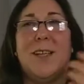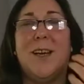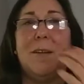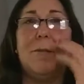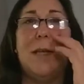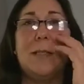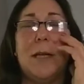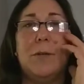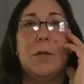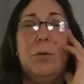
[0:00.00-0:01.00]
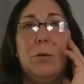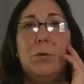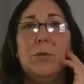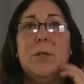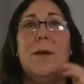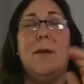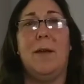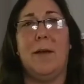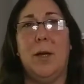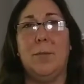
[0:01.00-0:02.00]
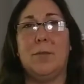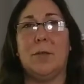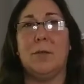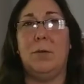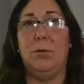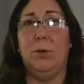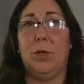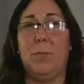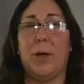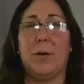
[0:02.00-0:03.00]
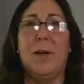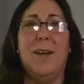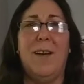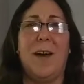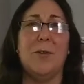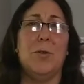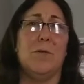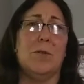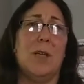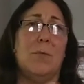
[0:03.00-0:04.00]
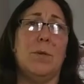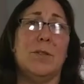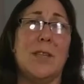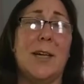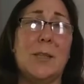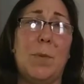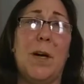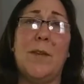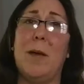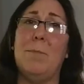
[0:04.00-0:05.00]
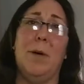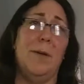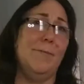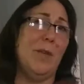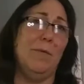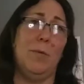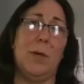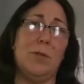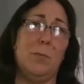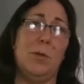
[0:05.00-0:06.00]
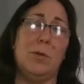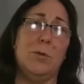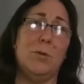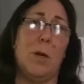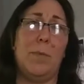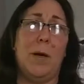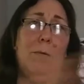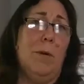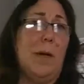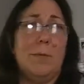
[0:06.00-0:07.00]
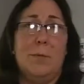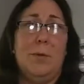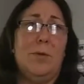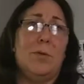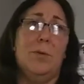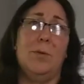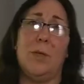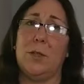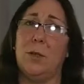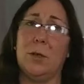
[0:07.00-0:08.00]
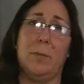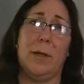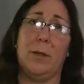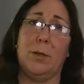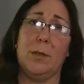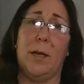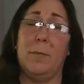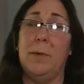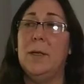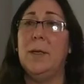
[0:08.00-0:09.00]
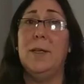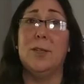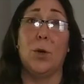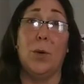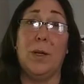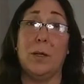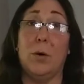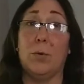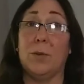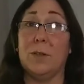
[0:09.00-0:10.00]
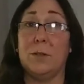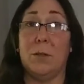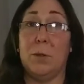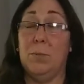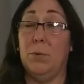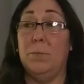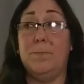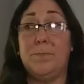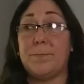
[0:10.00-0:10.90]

It kind of lays down the cuticles and helps it to look better. I don't know if there's any real science behind that, but even when I was a beauty school dropout, when I was in beauty school, they talked about it all the time. So we did cold rinses on people.